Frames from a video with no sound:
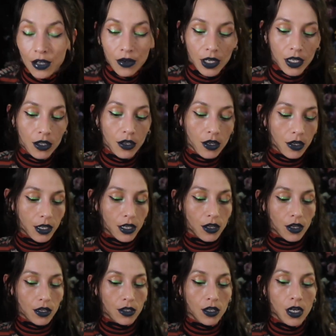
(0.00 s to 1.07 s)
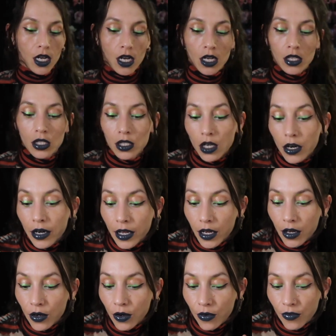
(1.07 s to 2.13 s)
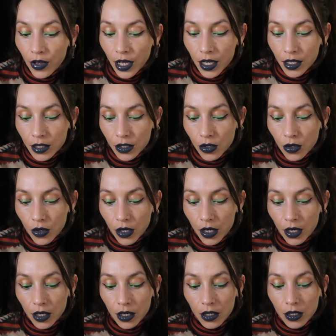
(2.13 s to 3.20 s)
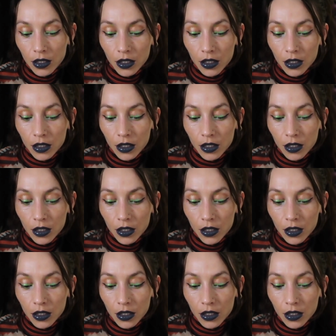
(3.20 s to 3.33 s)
So you're either starting a new phase or